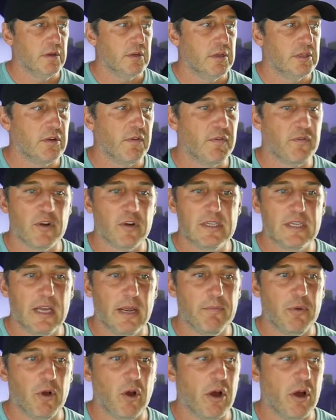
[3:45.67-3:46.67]
So for
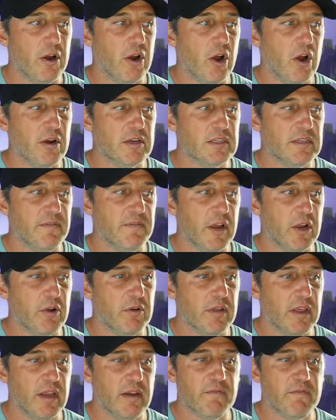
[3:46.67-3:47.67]
example, on ours, if I go
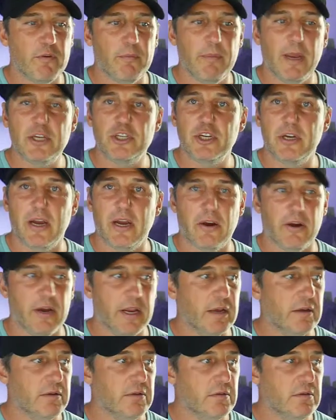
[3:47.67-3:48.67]
to the information
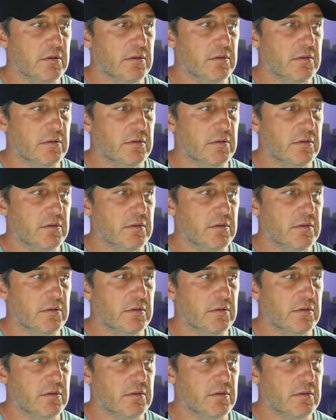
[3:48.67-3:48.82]
area,